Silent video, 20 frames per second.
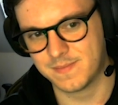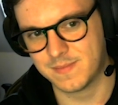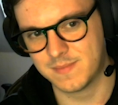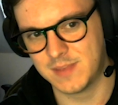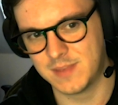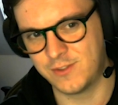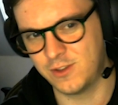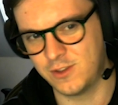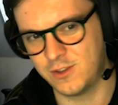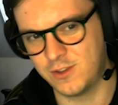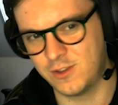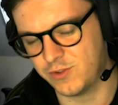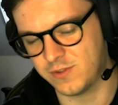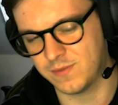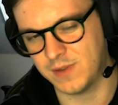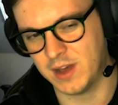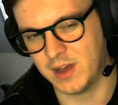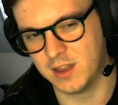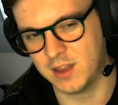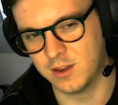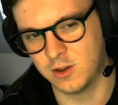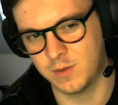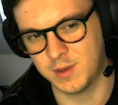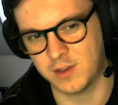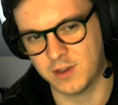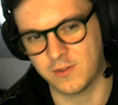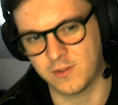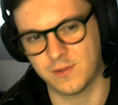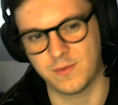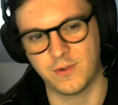It's good with Shyvana though
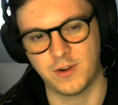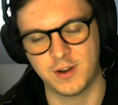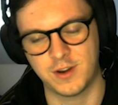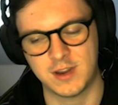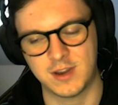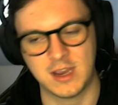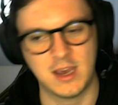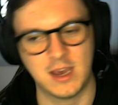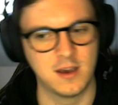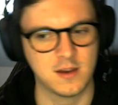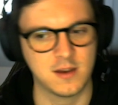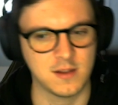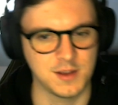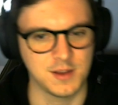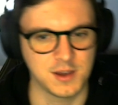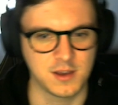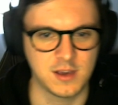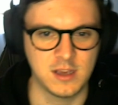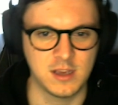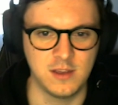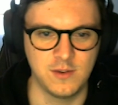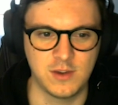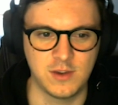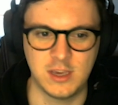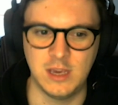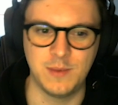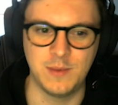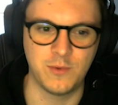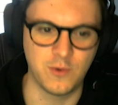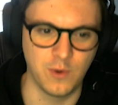because of her attack. Like you
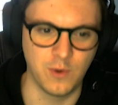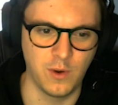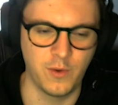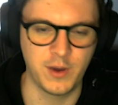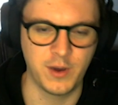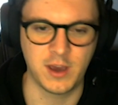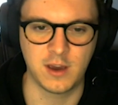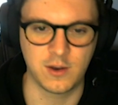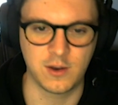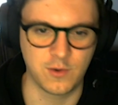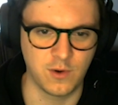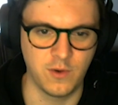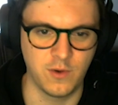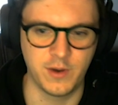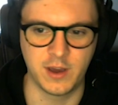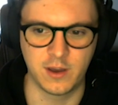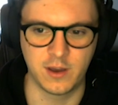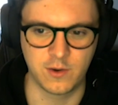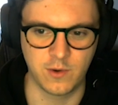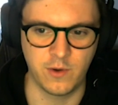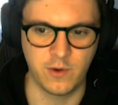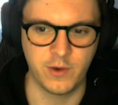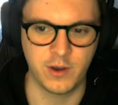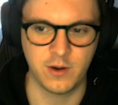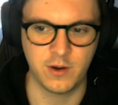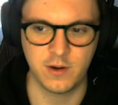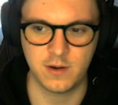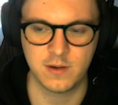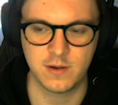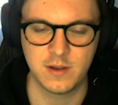keep growing and growing and growing
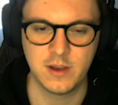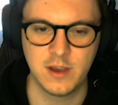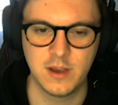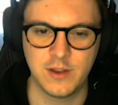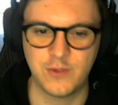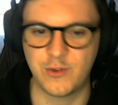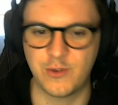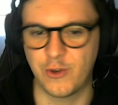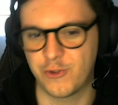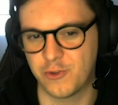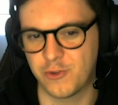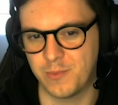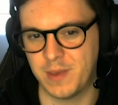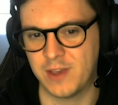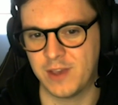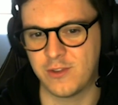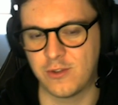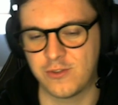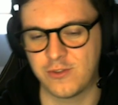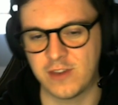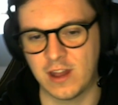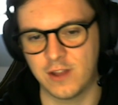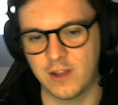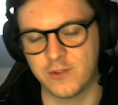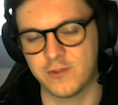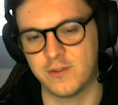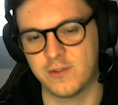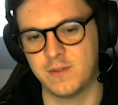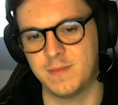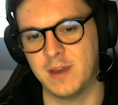her. This also makes the
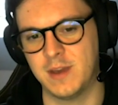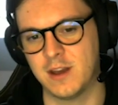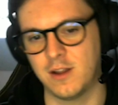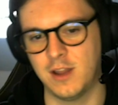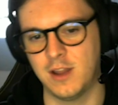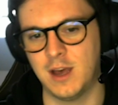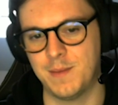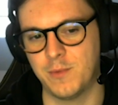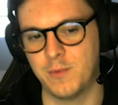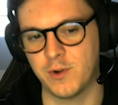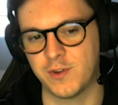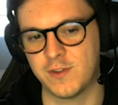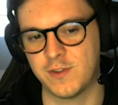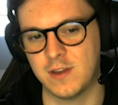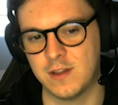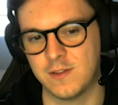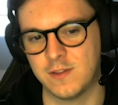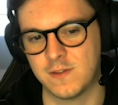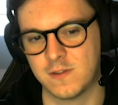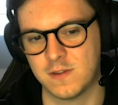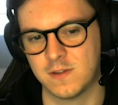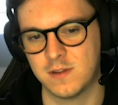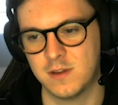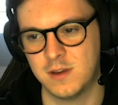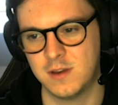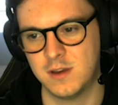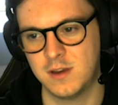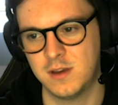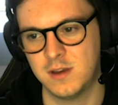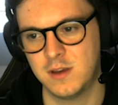challenger make a lot more sense.
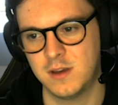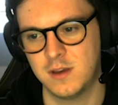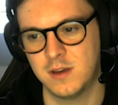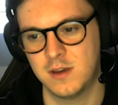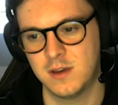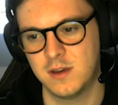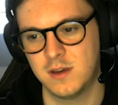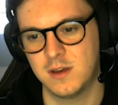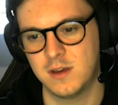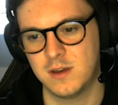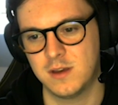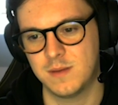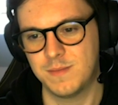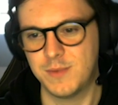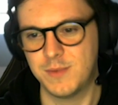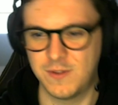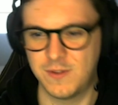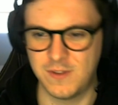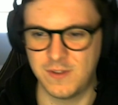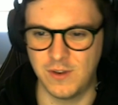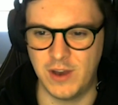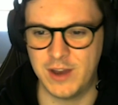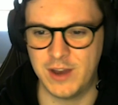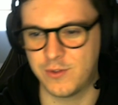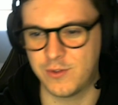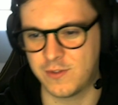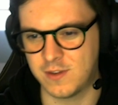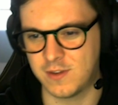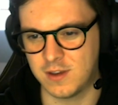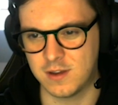But still, I
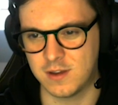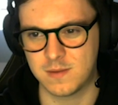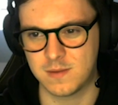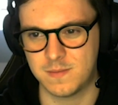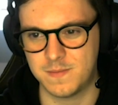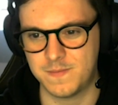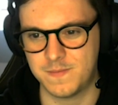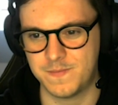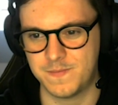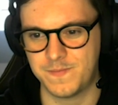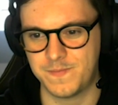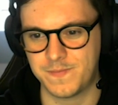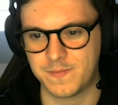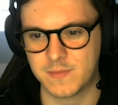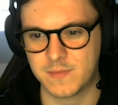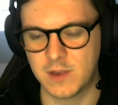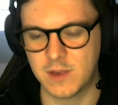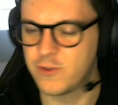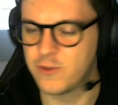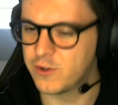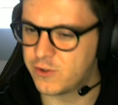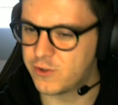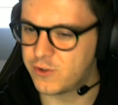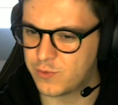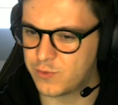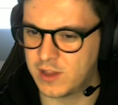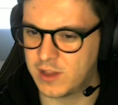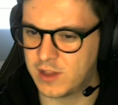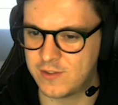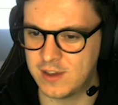don't see it. Also, I just
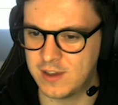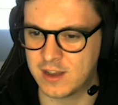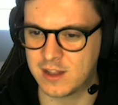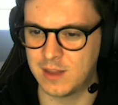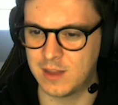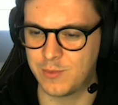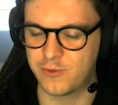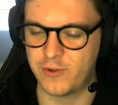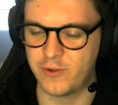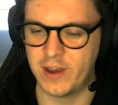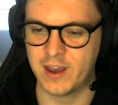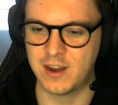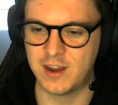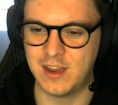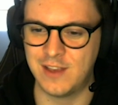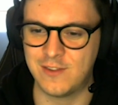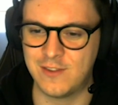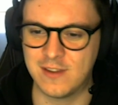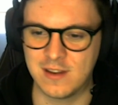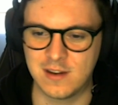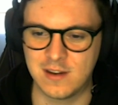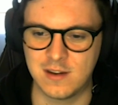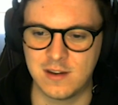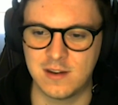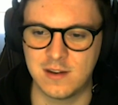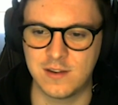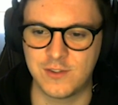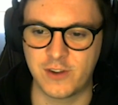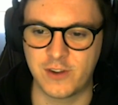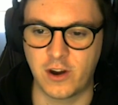realized the Eclipse Dragon is in
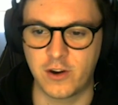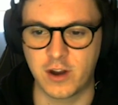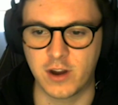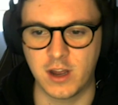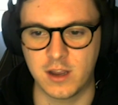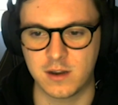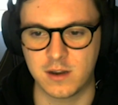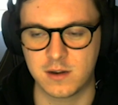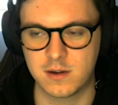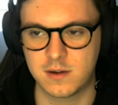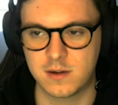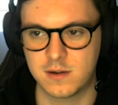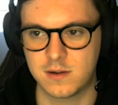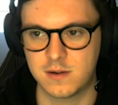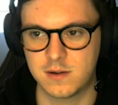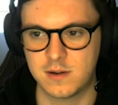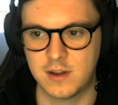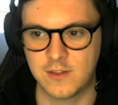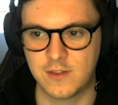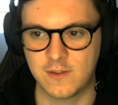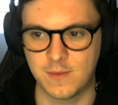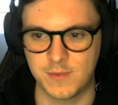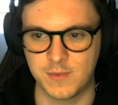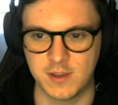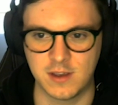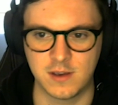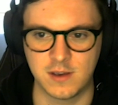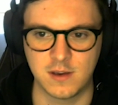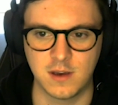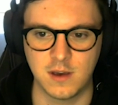Targon. That's
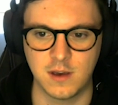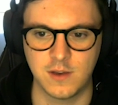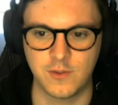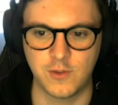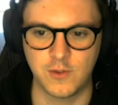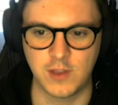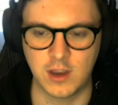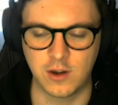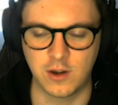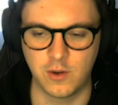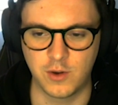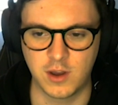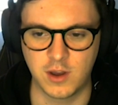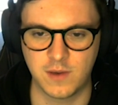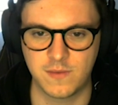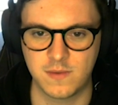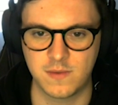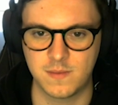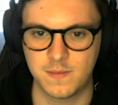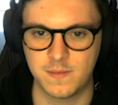something to take note of.